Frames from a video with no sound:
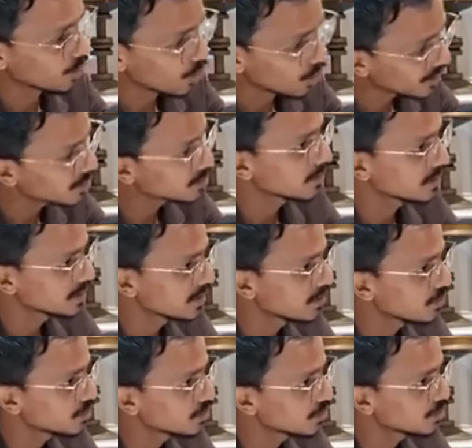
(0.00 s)
Congress president,
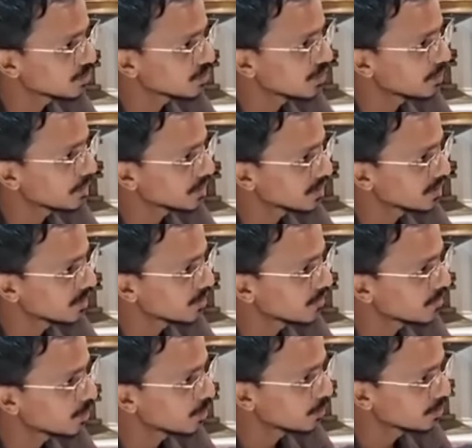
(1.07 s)
who is also the president of
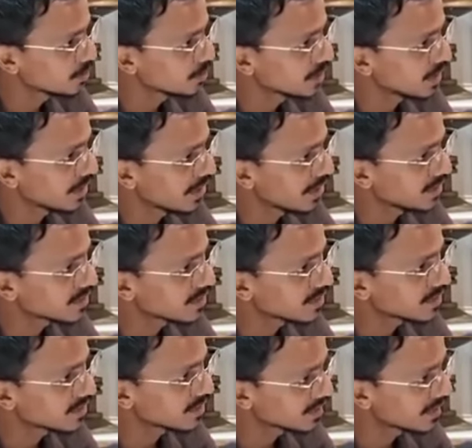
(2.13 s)
the opposition alliance,
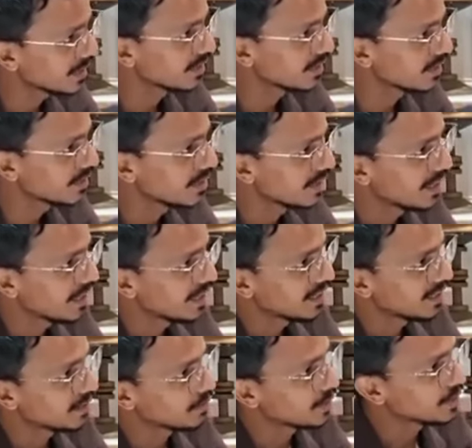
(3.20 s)
has resigned
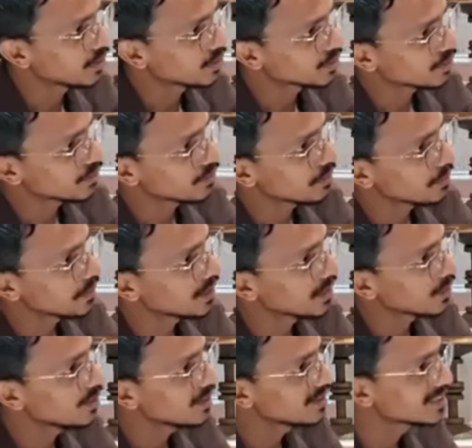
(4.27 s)
because of a
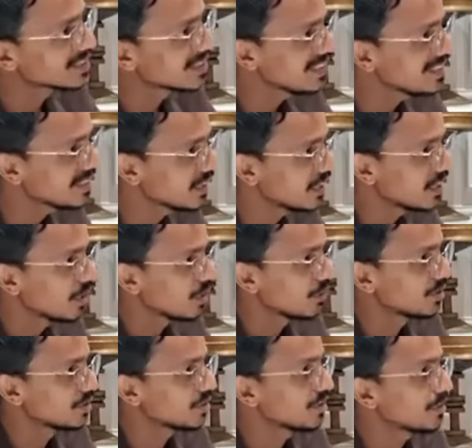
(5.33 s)
particular seat,
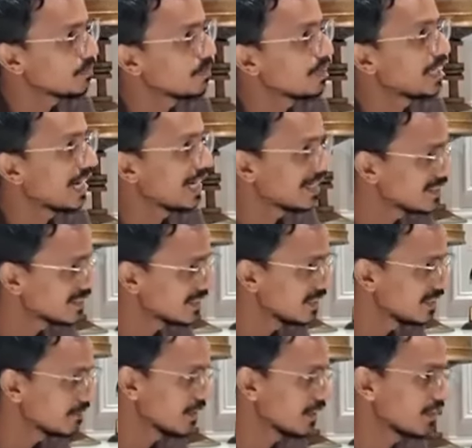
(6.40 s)
which is the Bihali
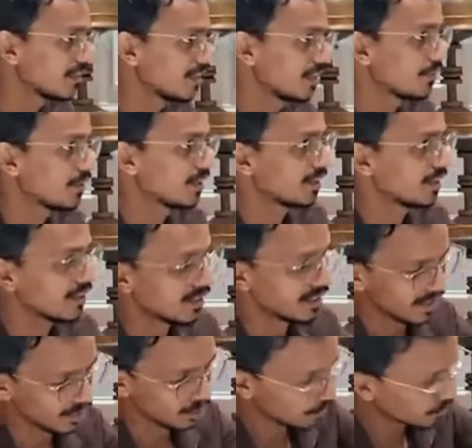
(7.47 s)
seat, where they wanted an